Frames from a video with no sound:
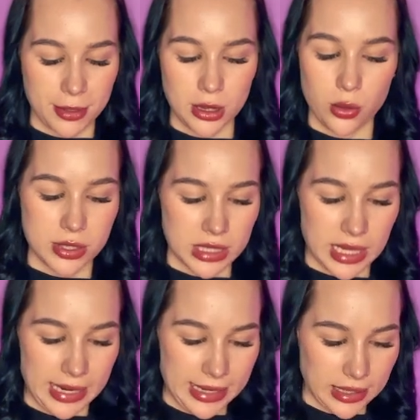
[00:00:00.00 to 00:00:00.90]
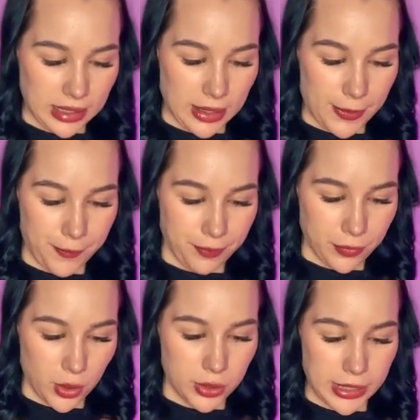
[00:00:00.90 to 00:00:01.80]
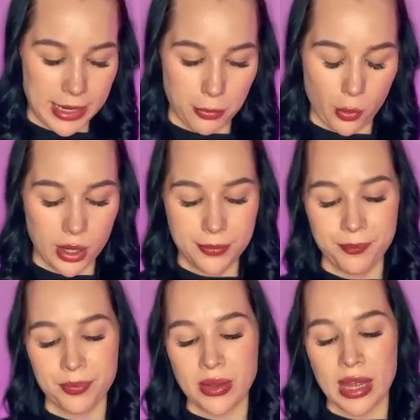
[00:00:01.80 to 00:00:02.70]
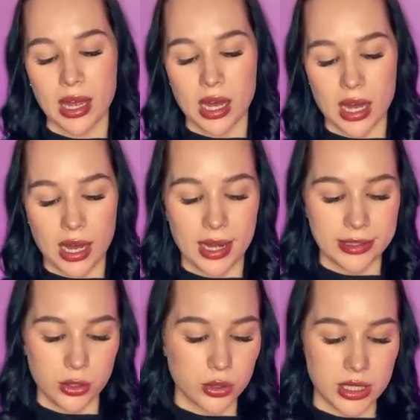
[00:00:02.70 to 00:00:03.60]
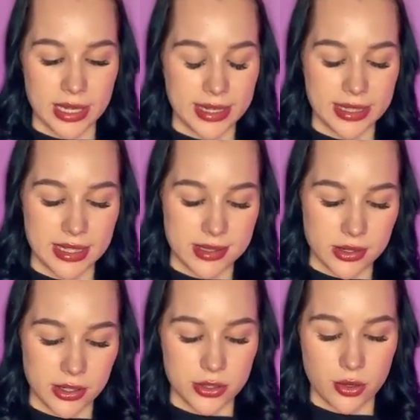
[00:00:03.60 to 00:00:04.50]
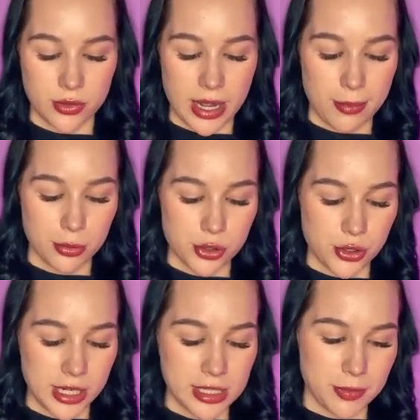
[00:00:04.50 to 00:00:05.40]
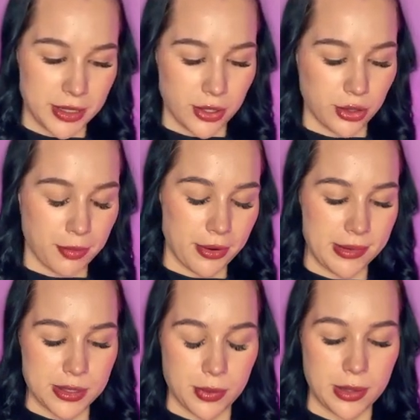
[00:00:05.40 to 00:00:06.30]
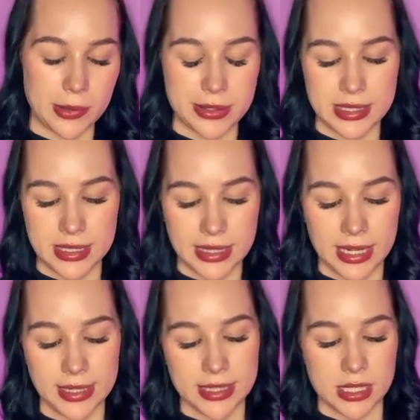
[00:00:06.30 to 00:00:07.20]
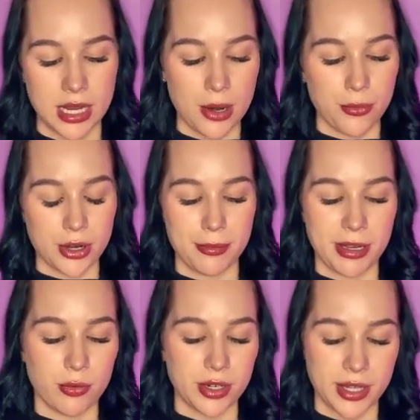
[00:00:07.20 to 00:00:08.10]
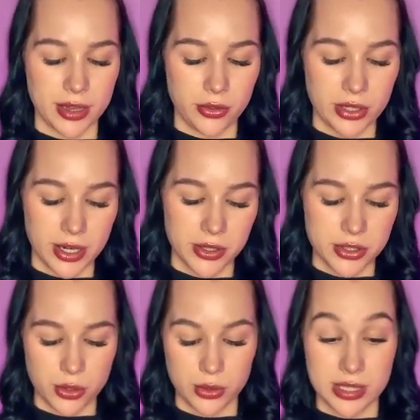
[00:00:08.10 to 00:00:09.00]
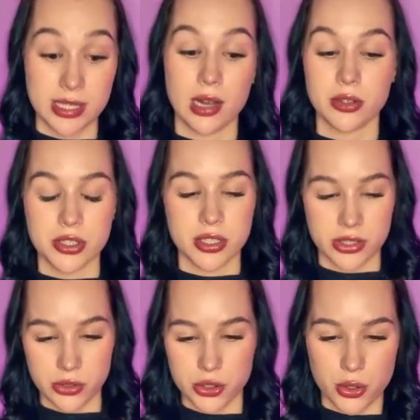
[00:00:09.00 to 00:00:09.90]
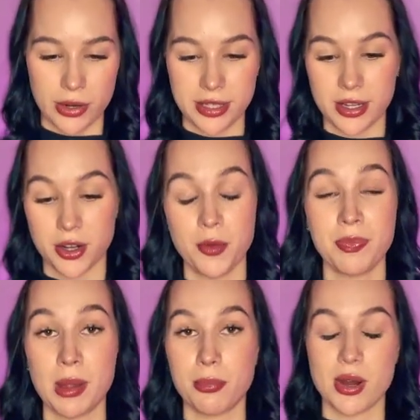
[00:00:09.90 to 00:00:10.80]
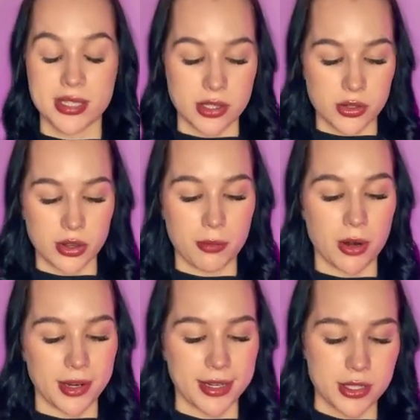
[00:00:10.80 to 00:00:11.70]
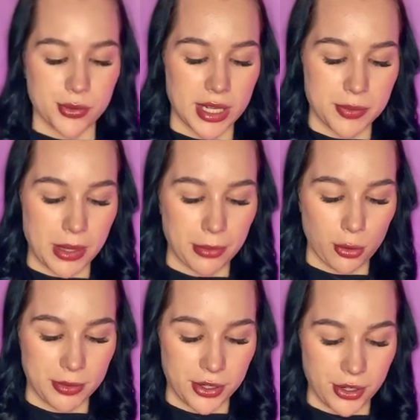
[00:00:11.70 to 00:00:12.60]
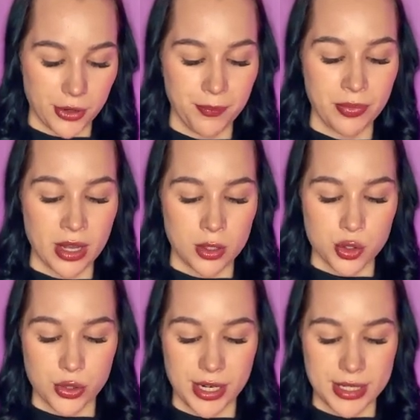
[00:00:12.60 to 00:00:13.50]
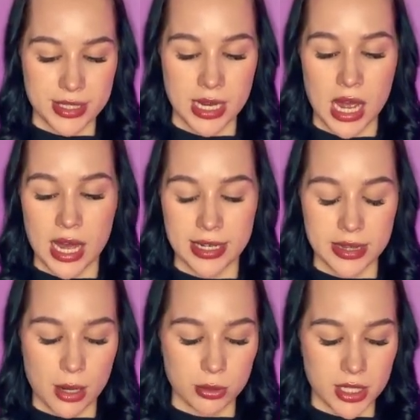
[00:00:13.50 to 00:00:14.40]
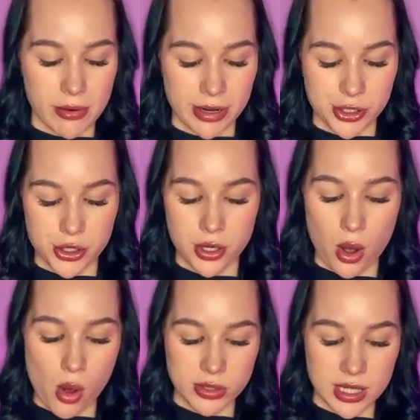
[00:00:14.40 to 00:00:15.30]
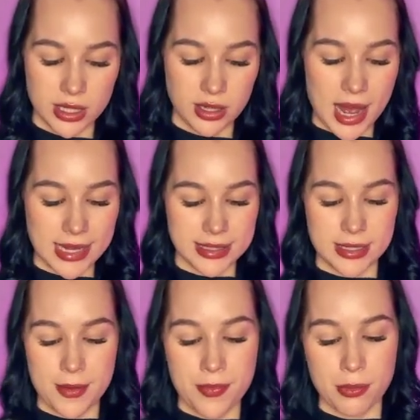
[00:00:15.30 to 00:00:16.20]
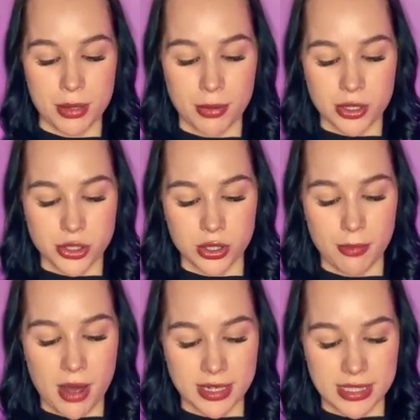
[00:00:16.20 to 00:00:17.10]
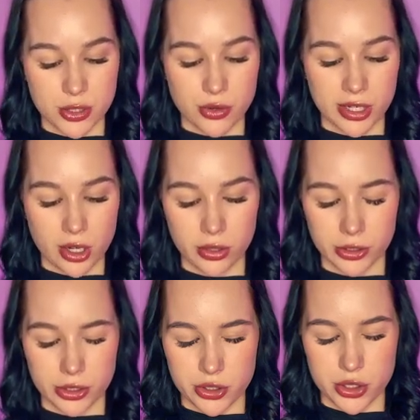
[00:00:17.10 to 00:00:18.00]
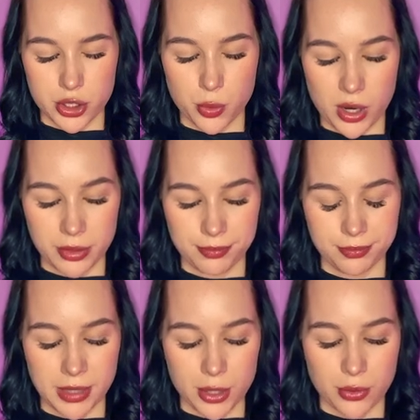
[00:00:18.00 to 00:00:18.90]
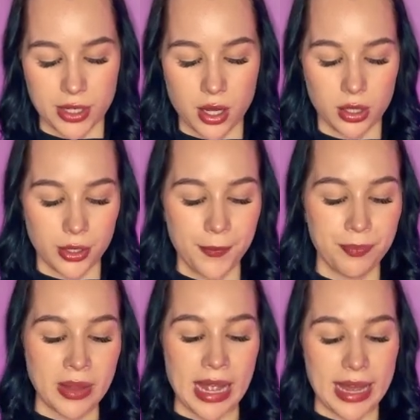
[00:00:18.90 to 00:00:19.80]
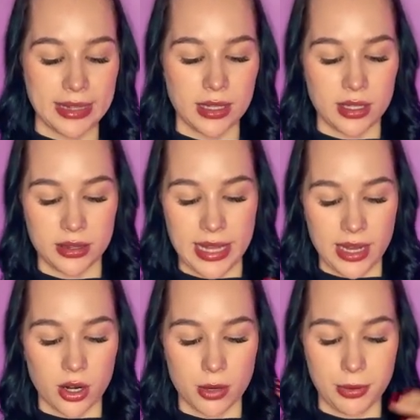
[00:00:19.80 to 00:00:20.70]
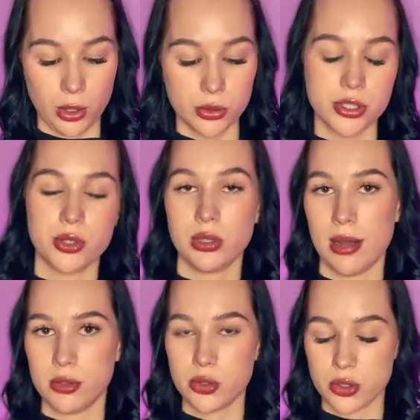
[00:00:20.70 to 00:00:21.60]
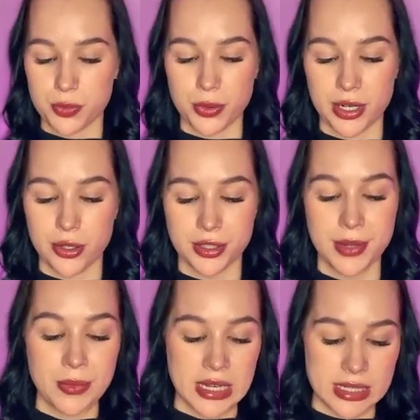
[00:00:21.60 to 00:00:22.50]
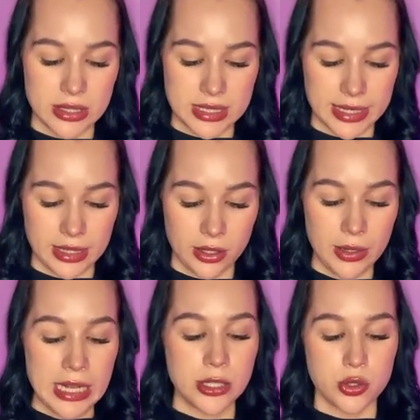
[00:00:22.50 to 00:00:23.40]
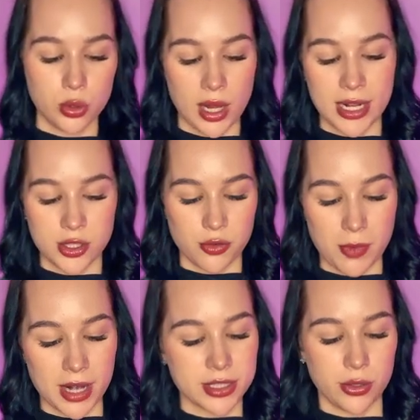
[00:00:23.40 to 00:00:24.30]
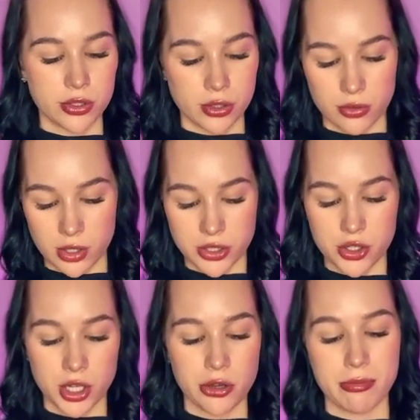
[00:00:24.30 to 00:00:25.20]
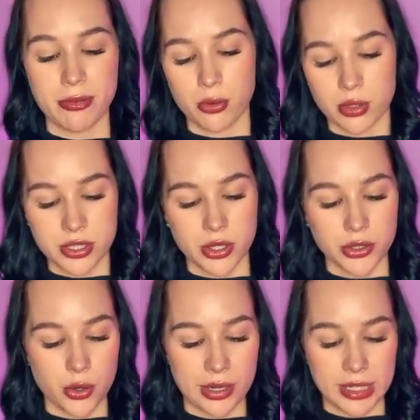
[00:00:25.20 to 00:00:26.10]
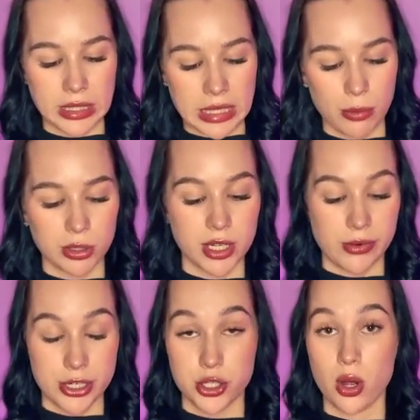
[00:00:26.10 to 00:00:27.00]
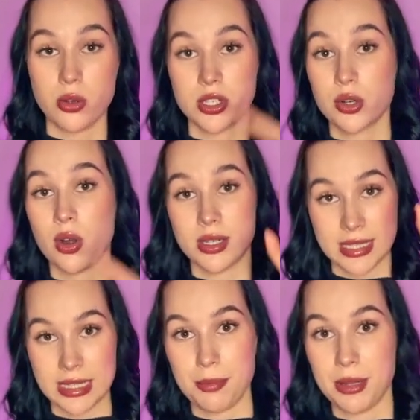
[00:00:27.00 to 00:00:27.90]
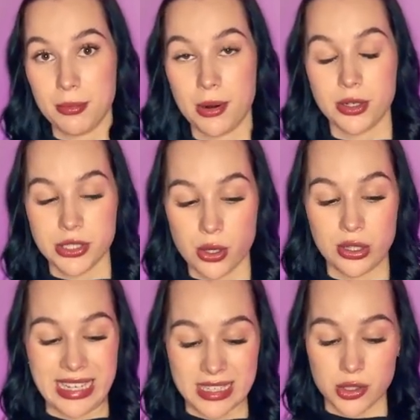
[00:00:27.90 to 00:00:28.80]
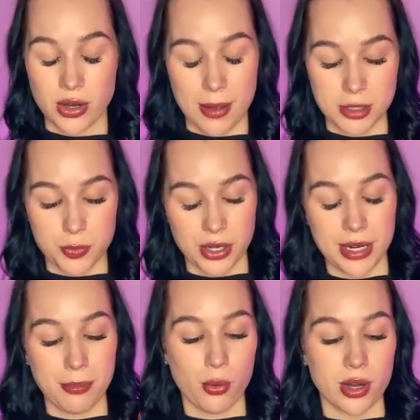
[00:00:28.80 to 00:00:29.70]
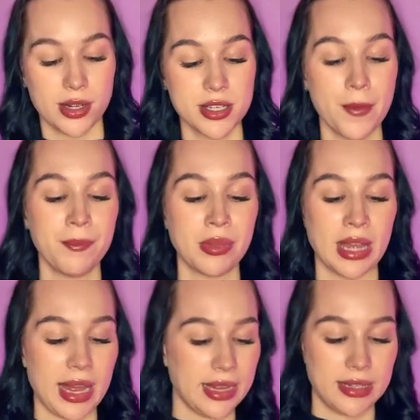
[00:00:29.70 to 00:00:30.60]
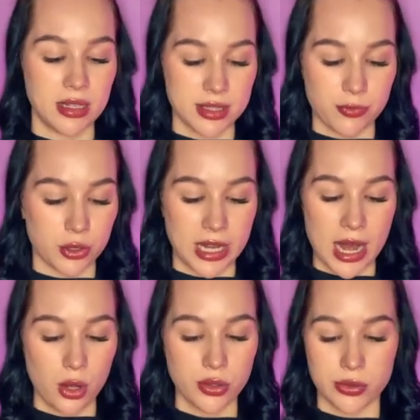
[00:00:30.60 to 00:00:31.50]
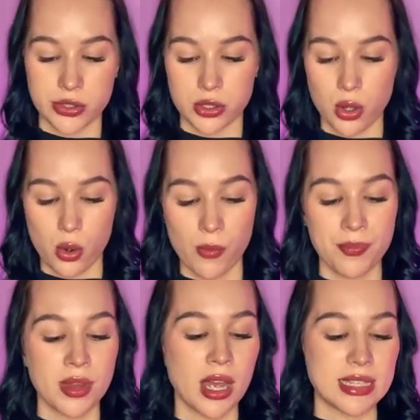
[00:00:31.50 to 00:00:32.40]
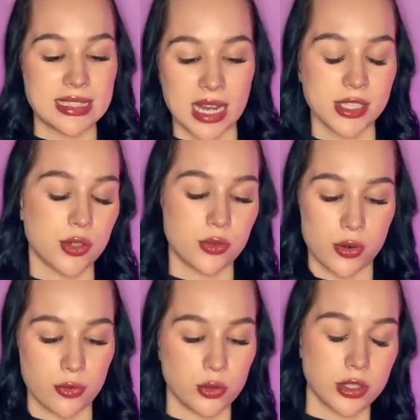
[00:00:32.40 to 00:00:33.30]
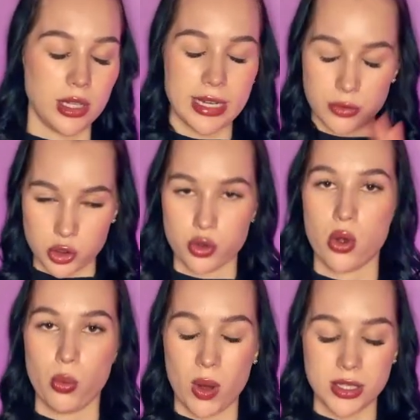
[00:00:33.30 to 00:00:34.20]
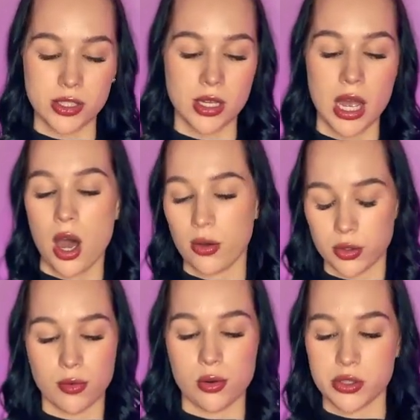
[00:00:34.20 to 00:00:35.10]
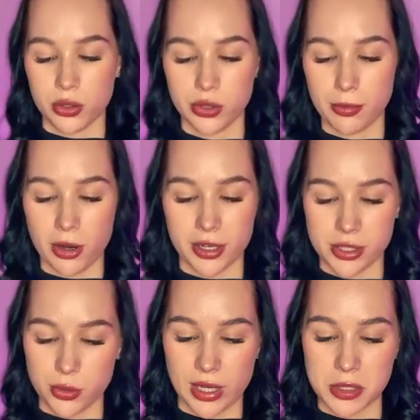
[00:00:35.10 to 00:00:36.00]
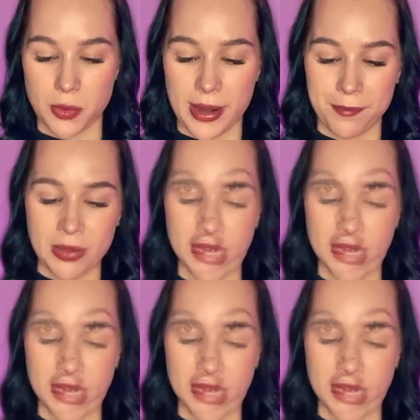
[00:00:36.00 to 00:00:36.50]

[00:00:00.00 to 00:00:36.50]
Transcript: it looks like on the M1, it looked like at the start of the upward trend, but on the previous one we could see that it's pretty big red candle there, so the sellers is still showing their presence on the market. So that's why we open here a trade in a downward direction. Also the last pin bars in the MACD is red color, there's just one by the green color, and they are below the zero level, so it's pretty good sell signal. Two lines of MACD also cross each other before start going in the downward direction. Also crossing the pin bars on the histogram is pretty important, and for now there is no signs of the reversal, like a strong ones of the reversal in the market, so that's why.